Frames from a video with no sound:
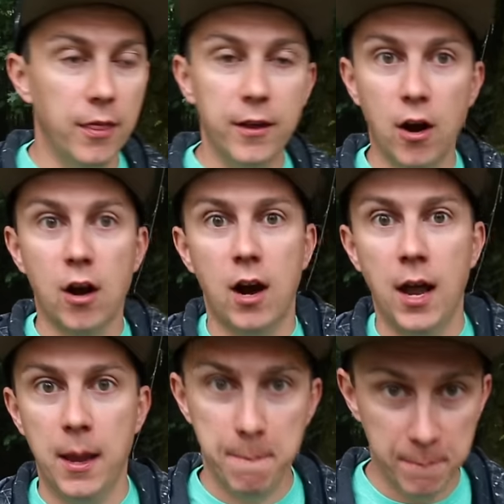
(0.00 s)
There are
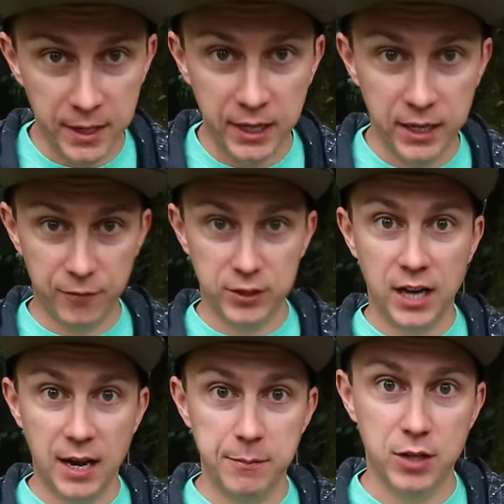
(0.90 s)
many different
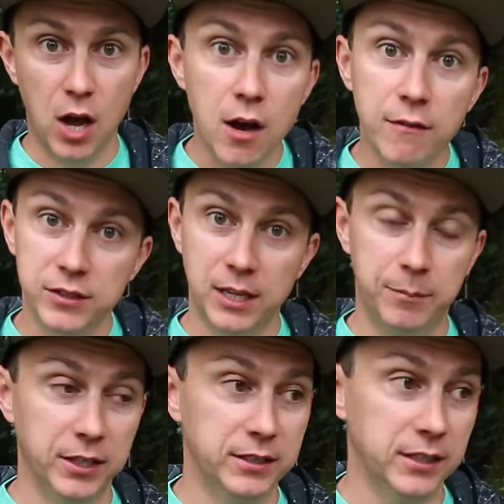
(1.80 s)
types of
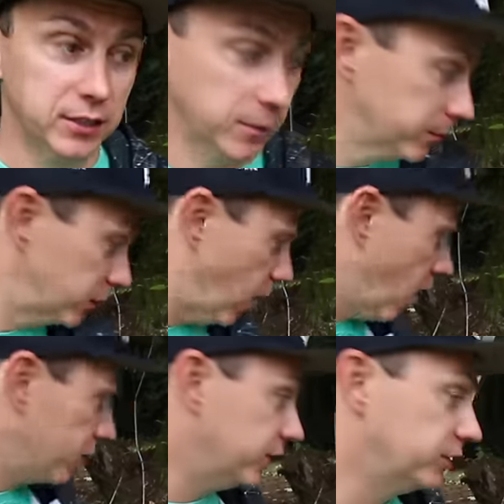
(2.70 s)
septic systems.
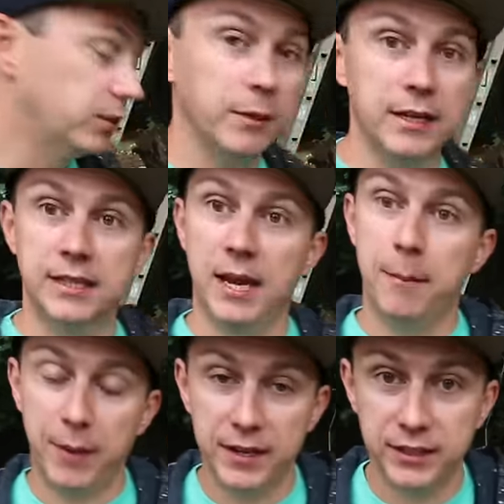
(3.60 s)
Our system is a
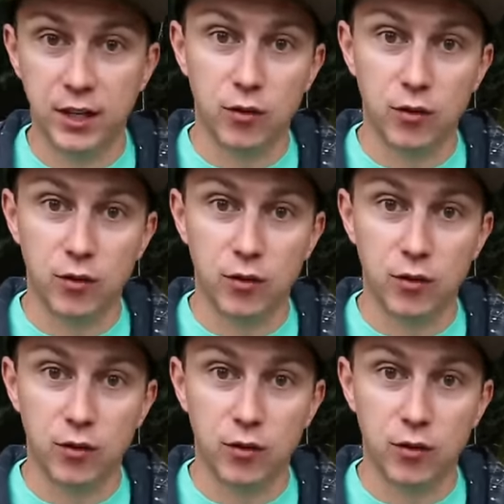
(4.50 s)
basic